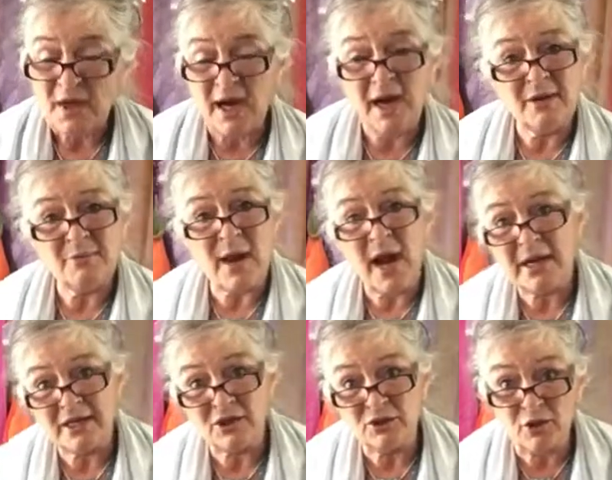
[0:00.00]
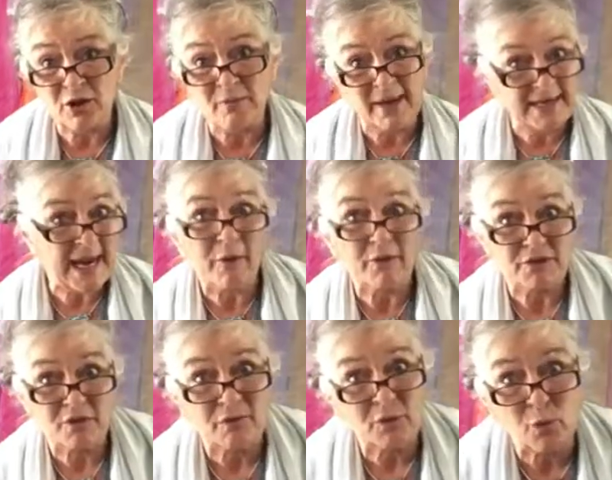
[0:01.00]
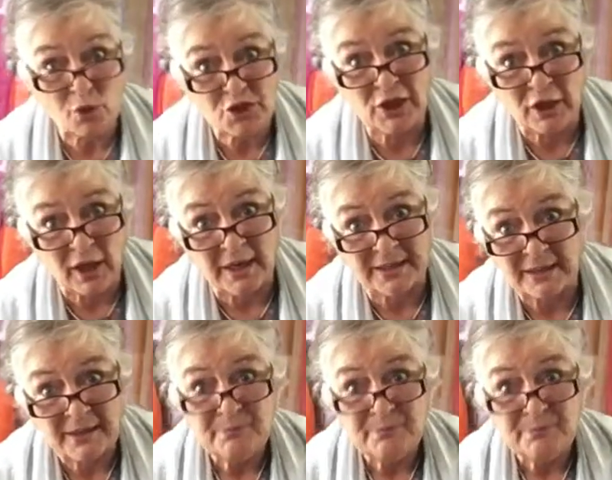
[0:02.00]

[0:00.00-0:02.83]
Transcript: I can grow my carrots off the washing line.